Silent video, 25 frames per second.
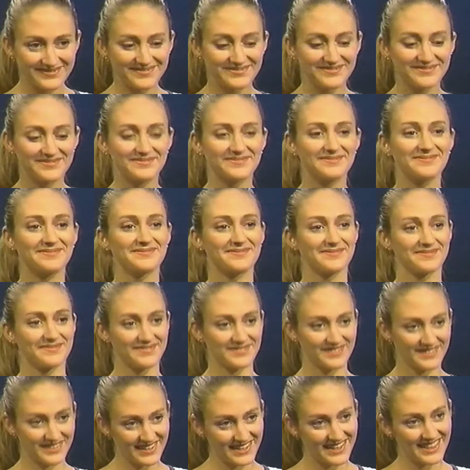Nice to meet
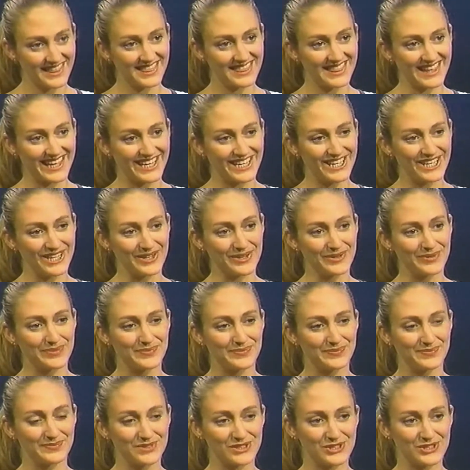you, and thanks for coming on the show.